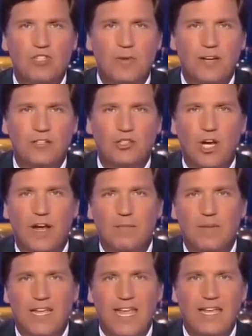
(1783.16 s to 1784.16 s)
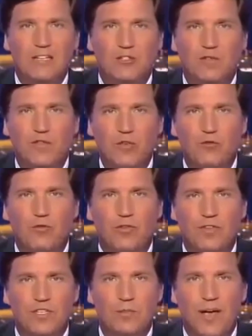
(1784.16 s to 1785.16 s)
notes about John McCain's
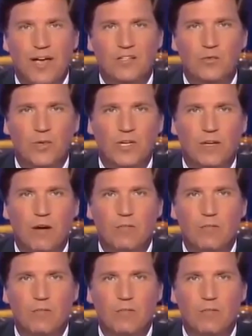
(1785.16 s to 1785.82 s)
funeral this past week.